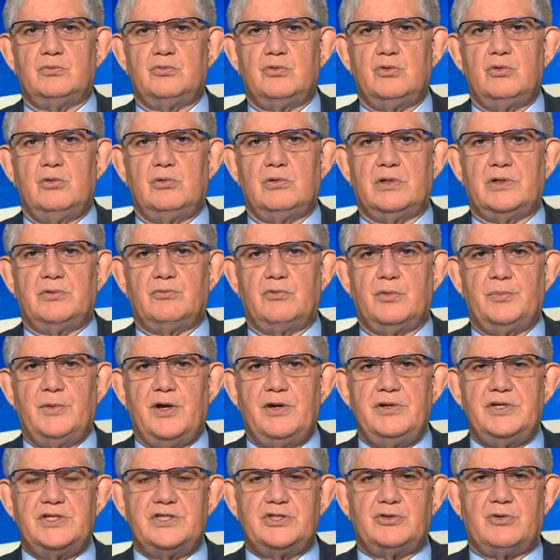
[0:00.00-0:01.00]
rural, and
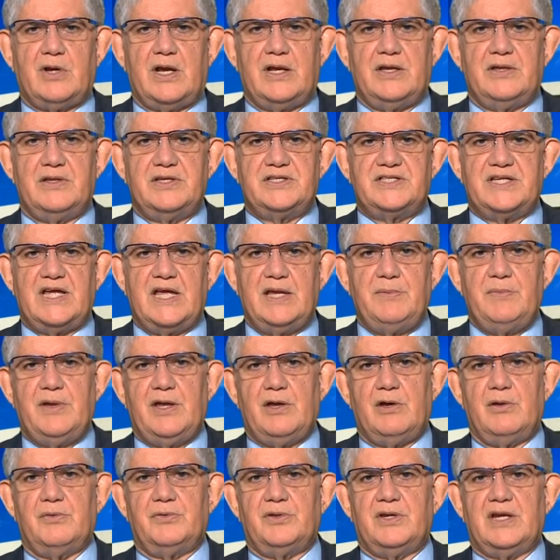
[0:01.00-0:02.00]
remote Australia the same
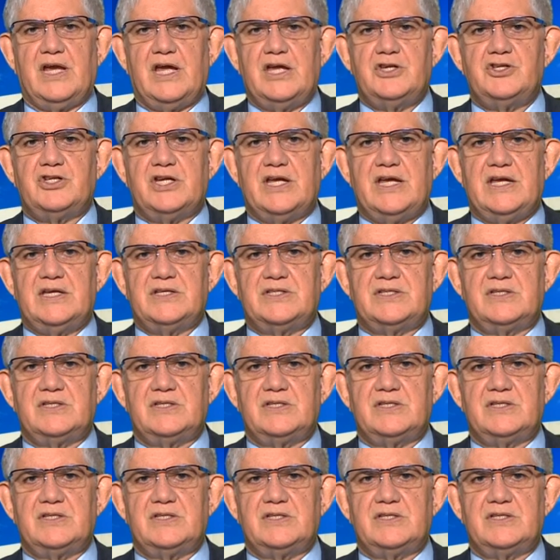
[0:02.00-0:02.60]
health and aged care